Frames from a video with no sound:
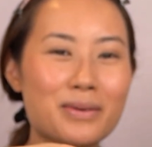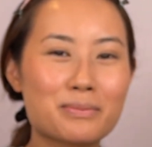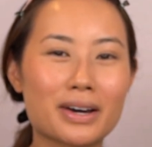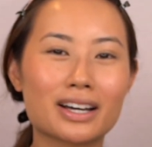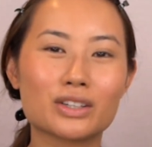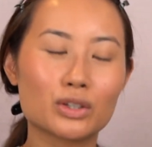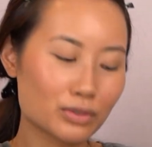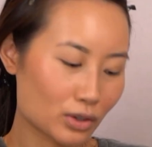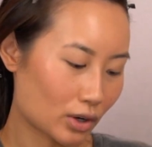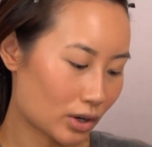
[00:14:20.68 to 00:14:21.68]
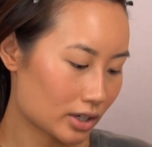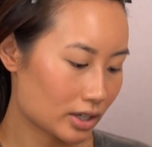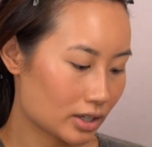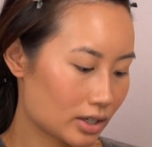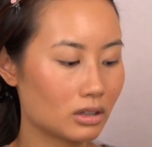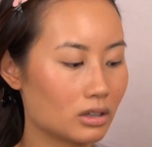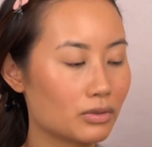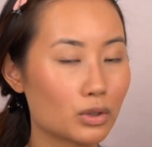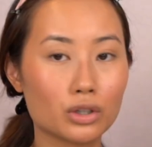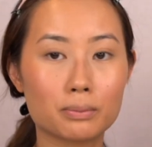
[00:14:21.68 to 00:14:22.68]
But you've got your
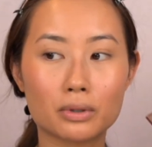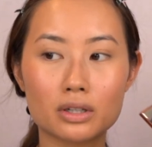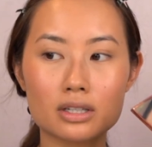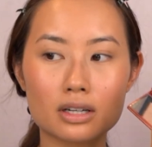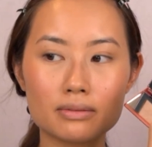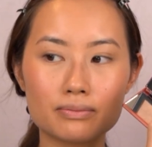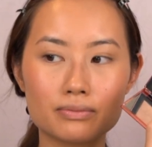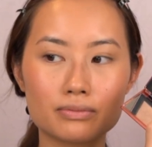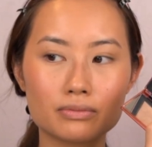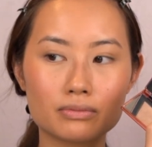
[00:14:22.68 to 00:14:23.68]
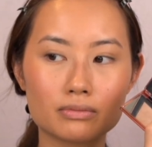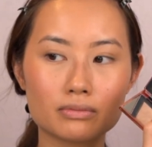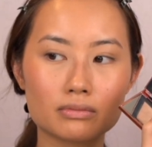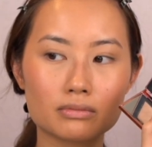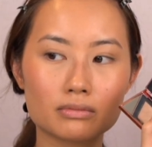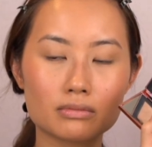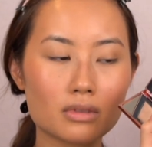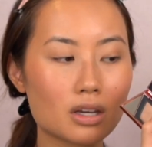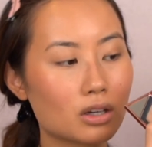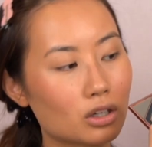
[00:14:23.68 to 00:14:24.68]
bronzer,
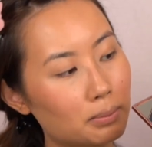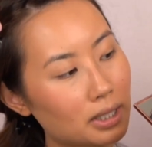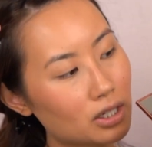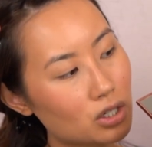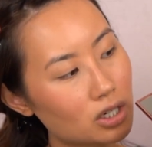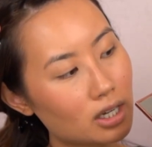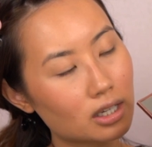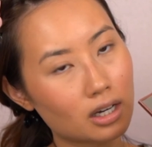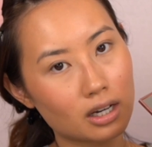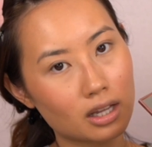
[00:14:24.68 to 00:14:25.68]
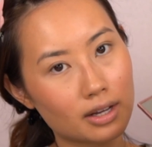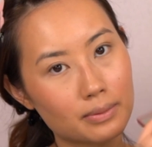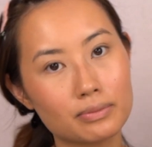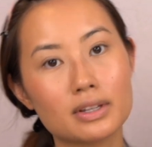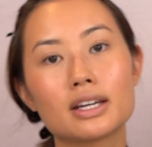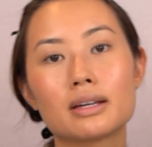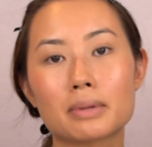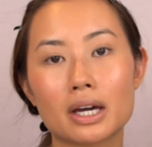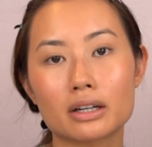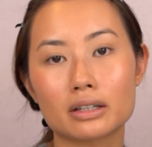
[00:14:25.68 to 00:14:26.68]
your blush, and your highlight in
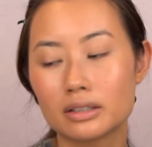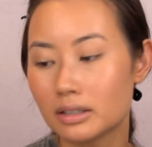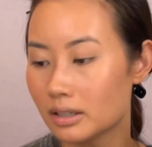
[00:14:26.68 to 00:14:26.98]
powder.